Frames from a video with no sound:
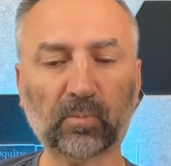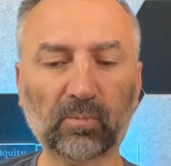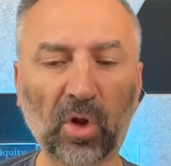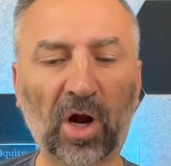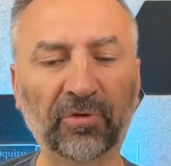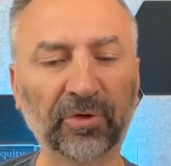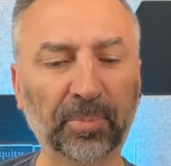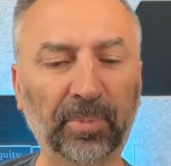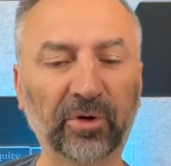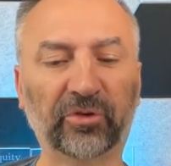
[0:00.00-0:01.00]
offered to
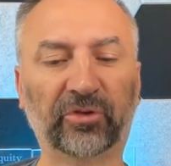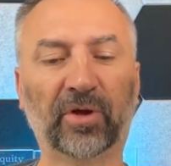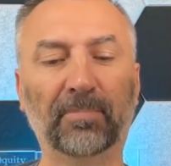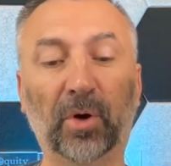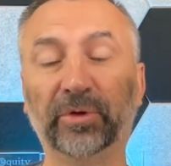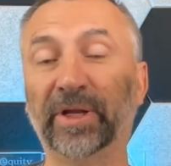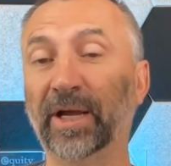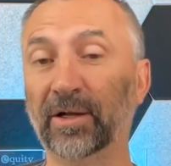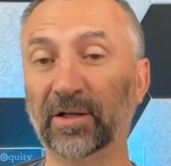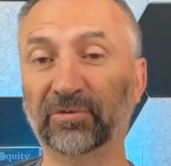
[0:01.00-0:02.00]
purchase a
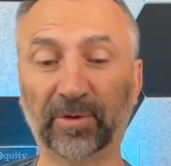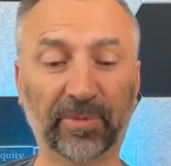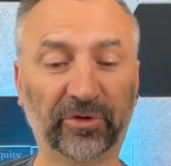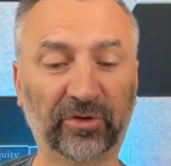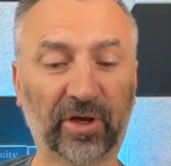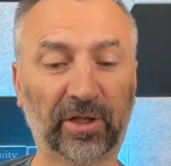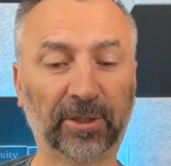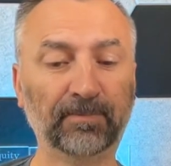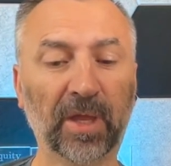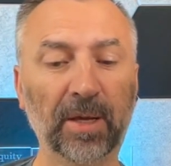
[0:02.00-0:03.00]
motel from the
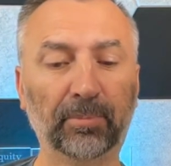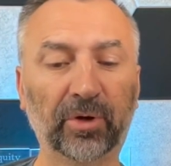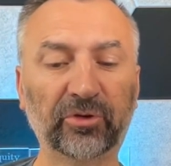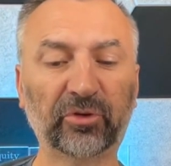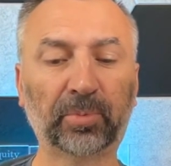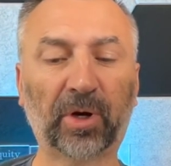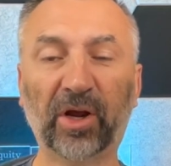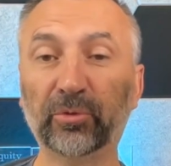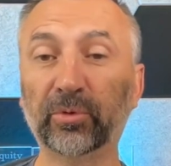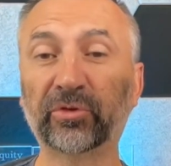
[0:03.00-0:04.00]
seller. Purchase
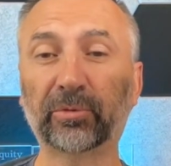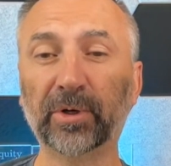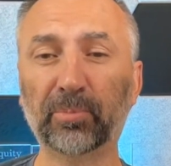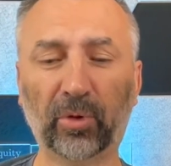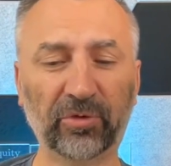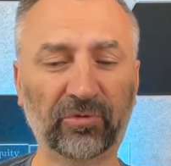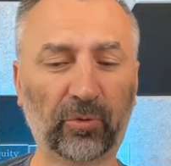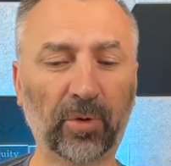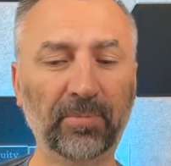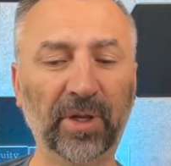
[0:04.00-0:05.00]
price was
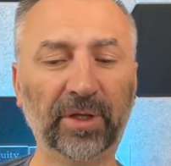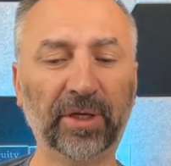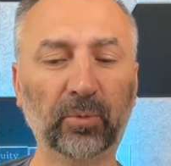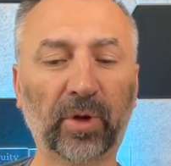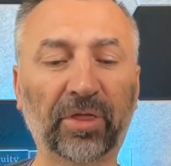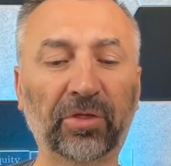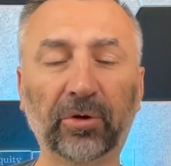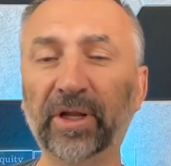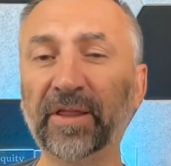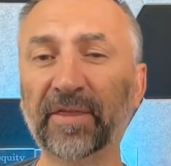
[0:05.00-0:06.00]
$3.4 million with
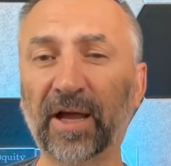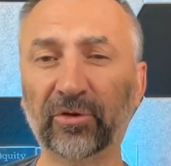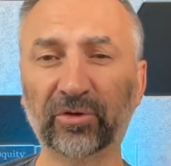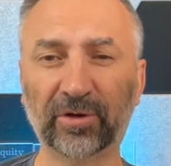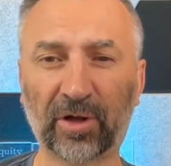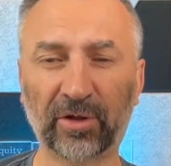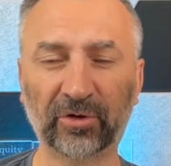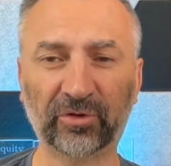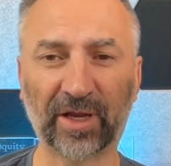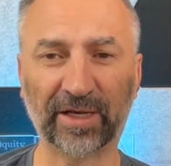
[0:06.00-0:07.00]

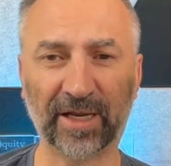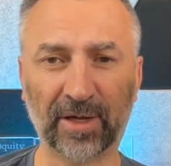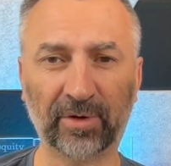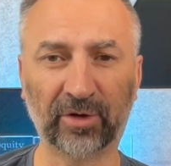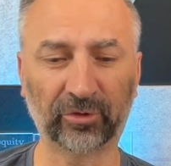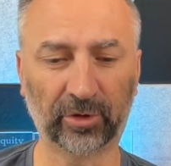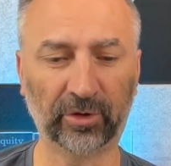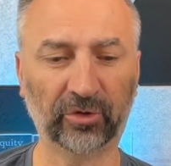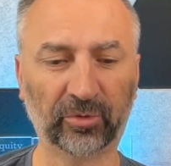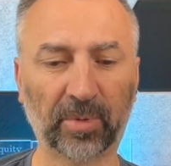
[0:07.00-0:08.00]
$30,000 down as
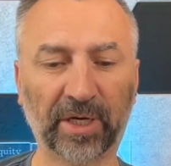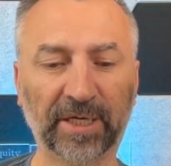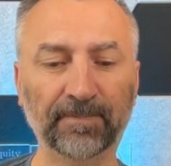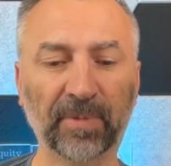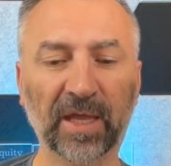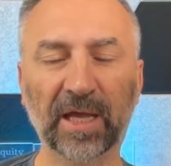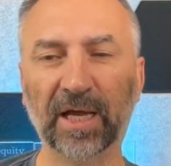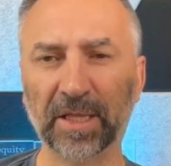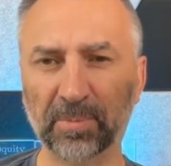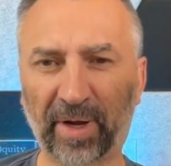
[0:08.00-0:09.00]
earnest money,
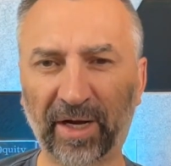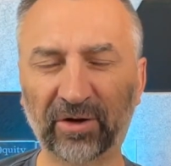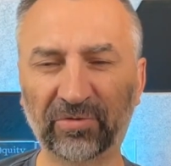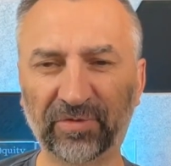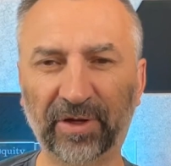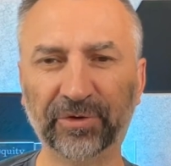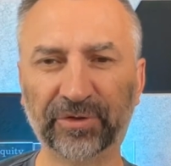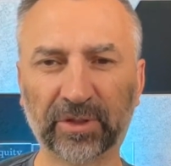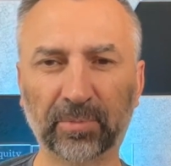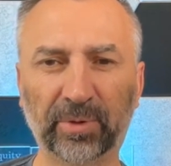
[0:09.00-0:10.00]
and the buyer failed to
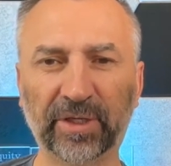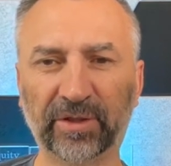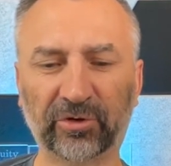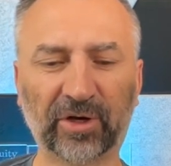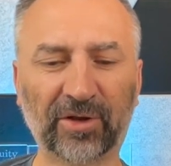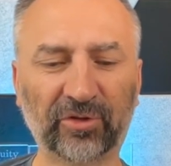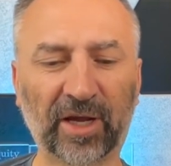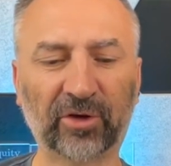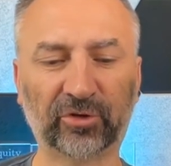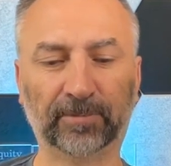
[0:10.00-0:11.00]
complete the
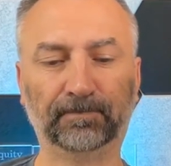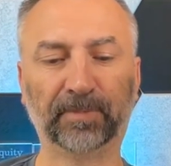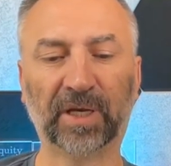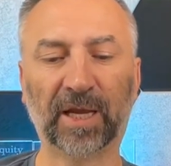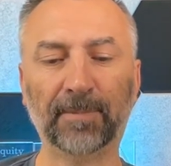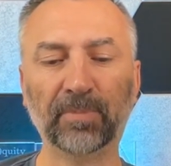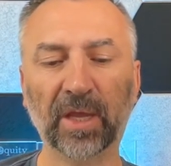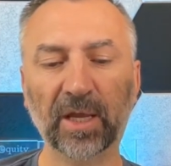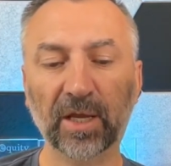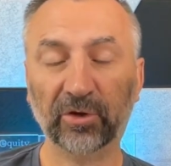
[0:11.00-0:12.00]
transaction. Okay,
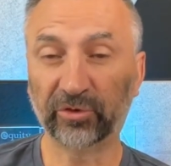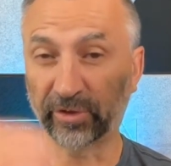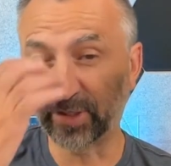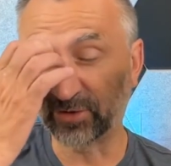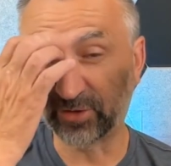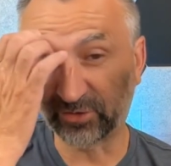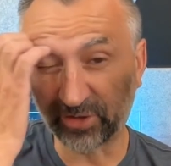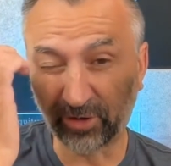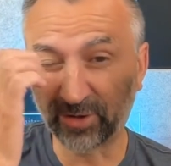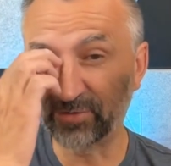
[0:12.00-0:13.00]
so the
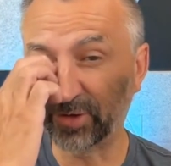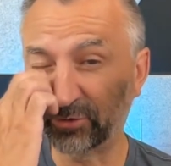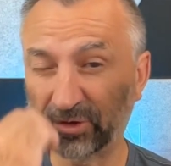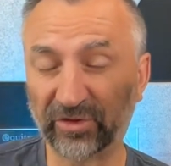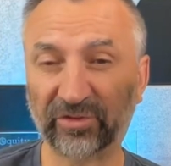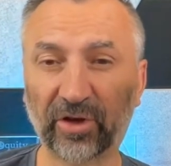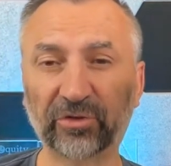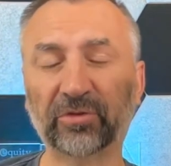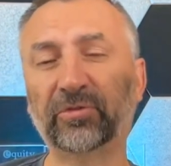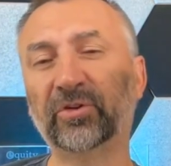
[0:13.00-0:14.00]
seller eventually sells
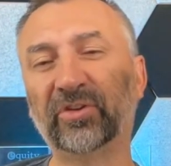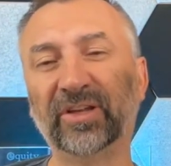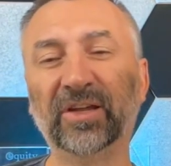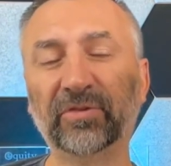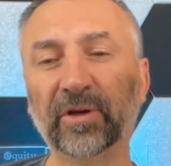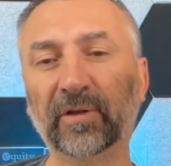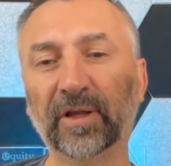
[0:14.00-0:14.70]
it for significantly